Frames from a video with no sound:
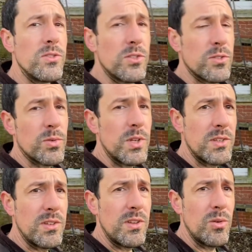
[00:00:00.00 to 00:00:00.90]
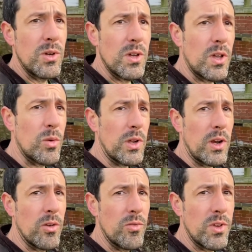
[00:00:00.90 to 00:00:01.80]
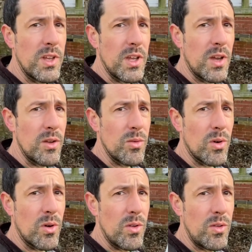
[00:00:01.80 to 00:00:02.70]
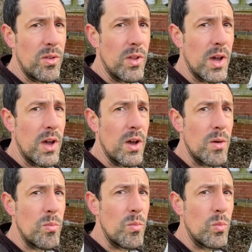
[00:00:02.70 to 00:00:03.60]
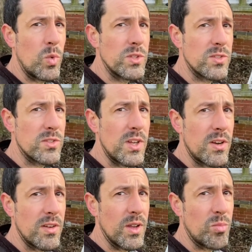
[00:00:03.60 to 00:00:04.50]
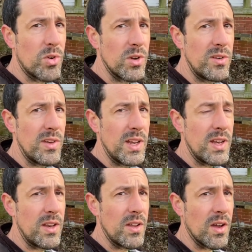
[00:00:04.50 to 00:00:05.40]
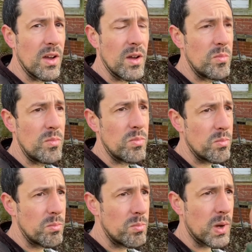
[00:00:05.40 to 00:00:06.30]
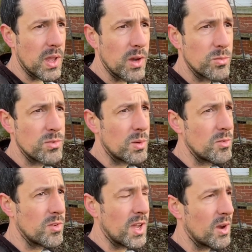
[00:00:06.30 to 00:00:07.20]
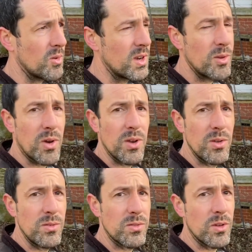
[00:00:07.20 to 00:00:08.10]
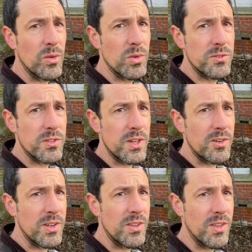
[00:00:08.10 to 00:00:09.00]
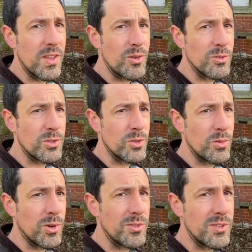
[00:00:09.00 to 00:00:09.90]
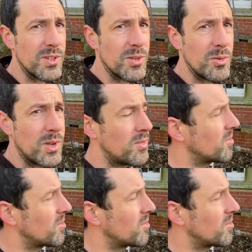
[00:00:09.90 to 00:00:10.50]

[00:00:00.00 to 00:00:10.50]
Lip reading: just wanted to do a quick little video on wisteria pruning. Might help some of you out, anyone who's got wisteria that they're not sure what to do with,